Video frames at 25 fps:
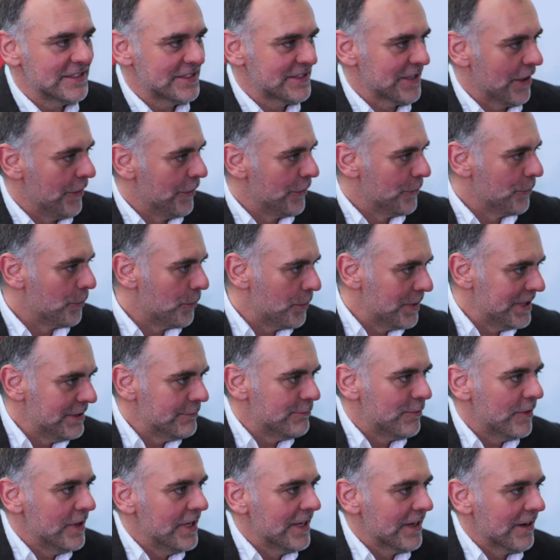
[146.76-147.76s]
So we
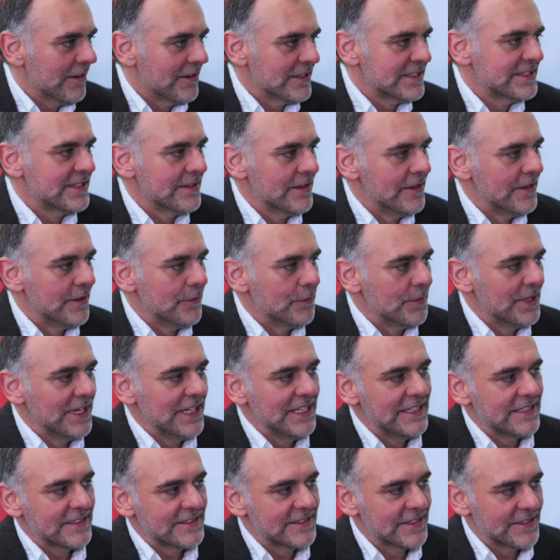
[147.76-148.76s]
realised that we
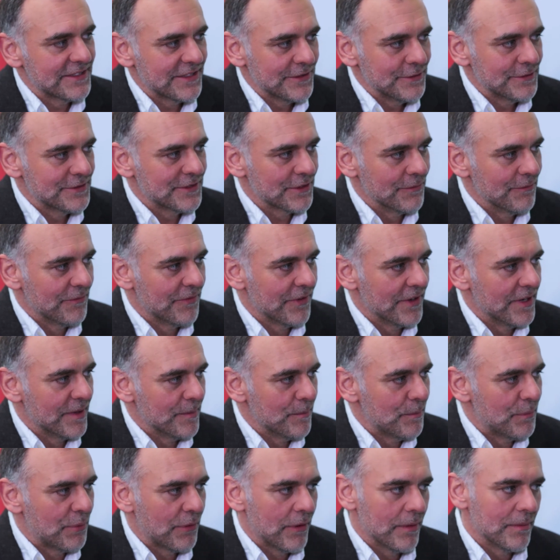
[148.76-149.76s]
needed to do
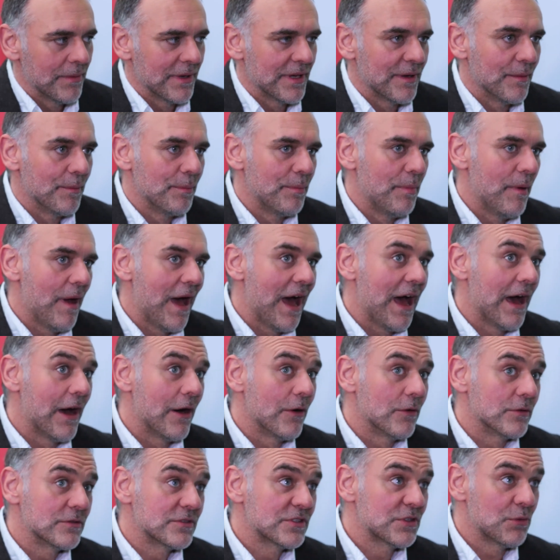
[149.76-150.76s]
something probably
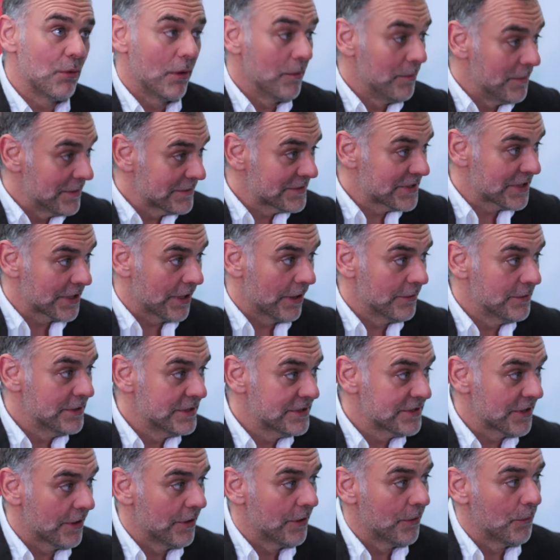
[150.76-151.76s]
about 12 months ago.
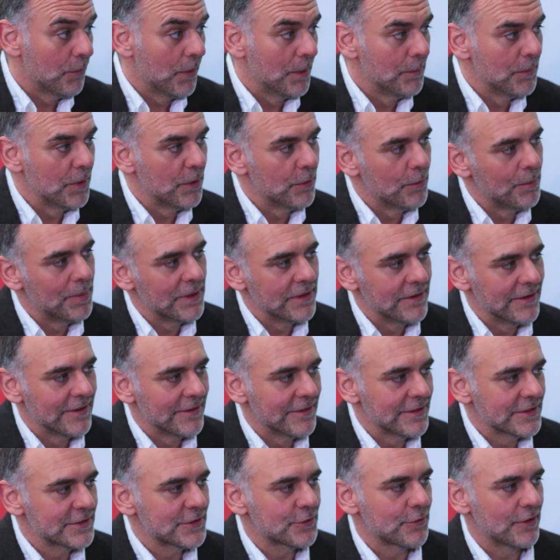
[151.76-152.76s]
So when we were
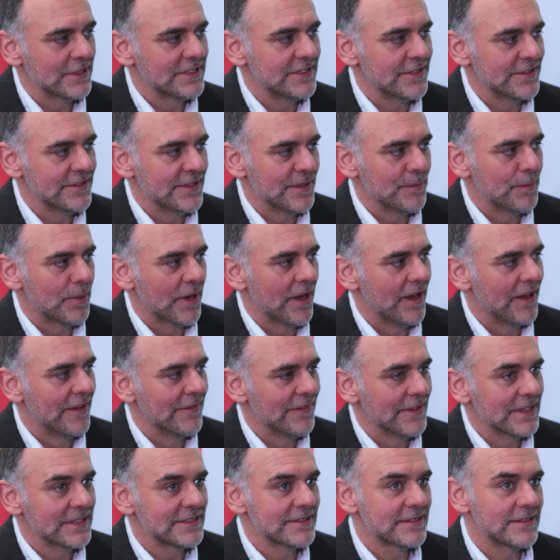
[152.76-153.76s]
building the strategy
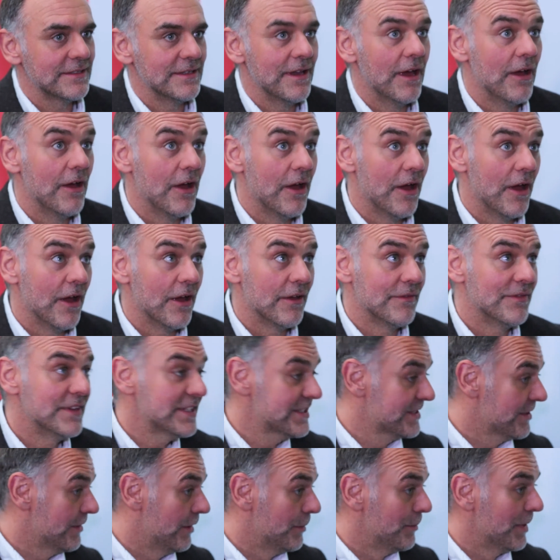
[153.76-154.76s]
plan this
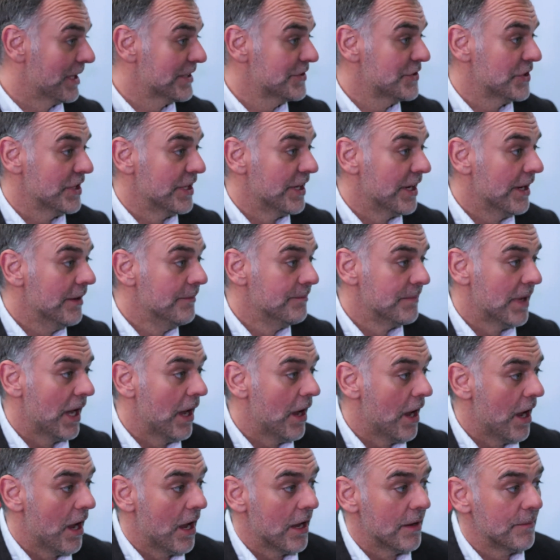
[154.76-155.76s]
time last year,
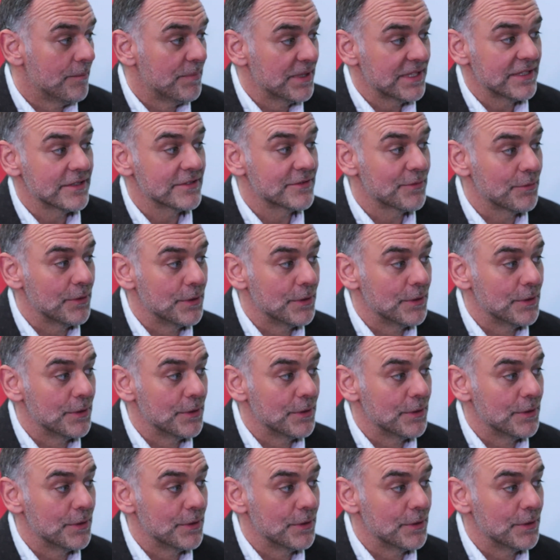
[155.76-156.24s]
because